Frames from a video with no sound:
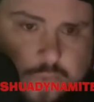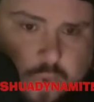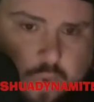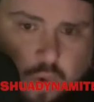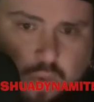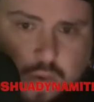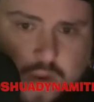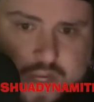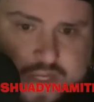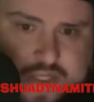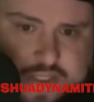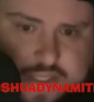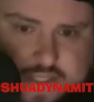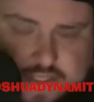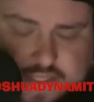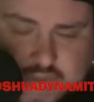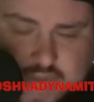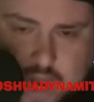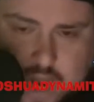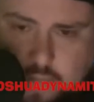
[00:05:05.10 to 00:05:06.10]
We're
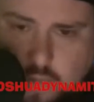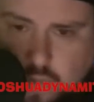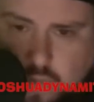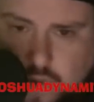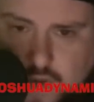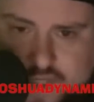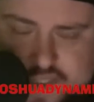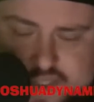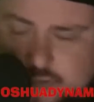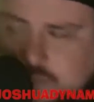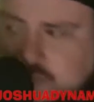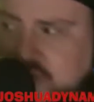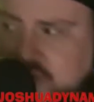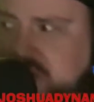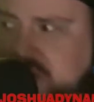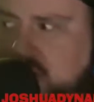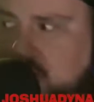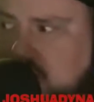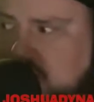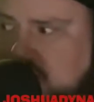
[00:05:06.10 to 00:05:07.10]
wasting time. We're wasting
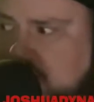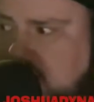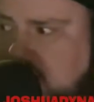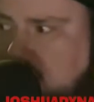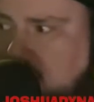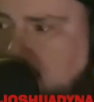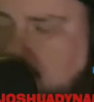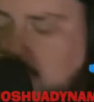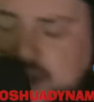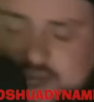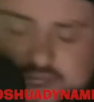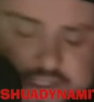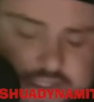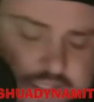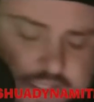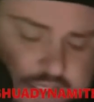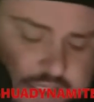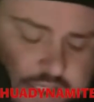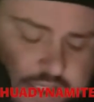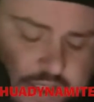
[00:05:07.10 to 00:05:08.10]
resources. We're
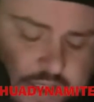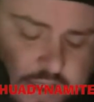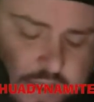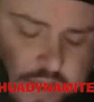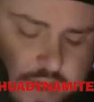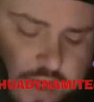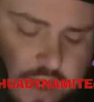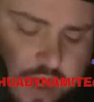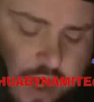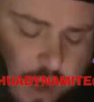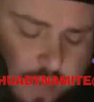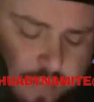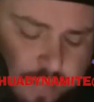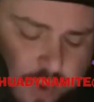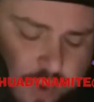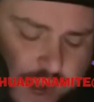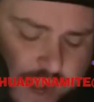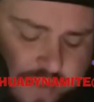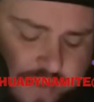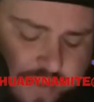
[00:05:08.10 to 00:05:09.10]
wasting our
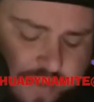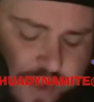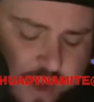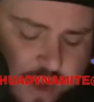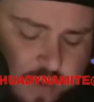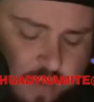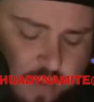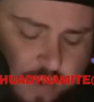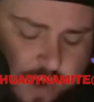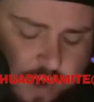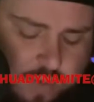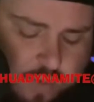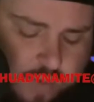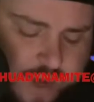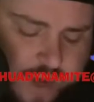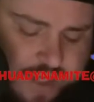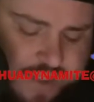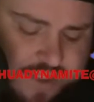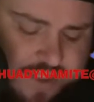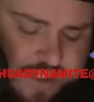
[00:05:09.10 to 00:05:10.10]
breath. We are
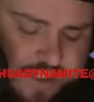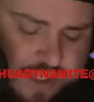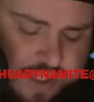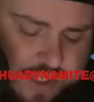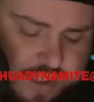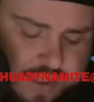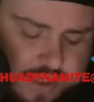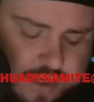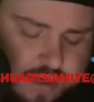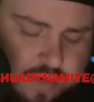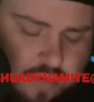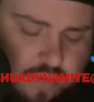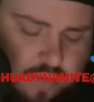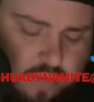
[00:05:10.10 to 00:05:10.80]
wasting.